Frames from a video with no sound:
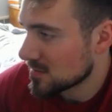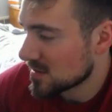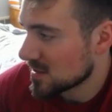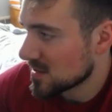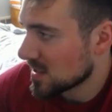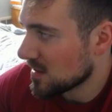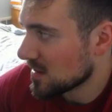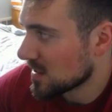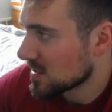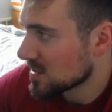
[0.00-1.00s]

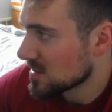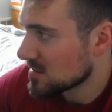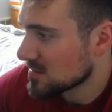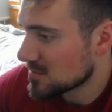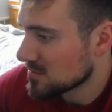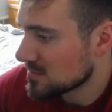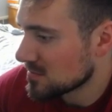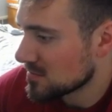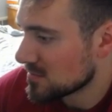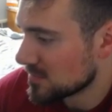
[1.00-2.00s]
consolidation,
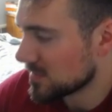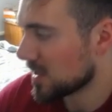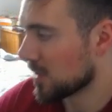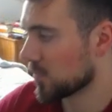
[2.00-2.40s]
no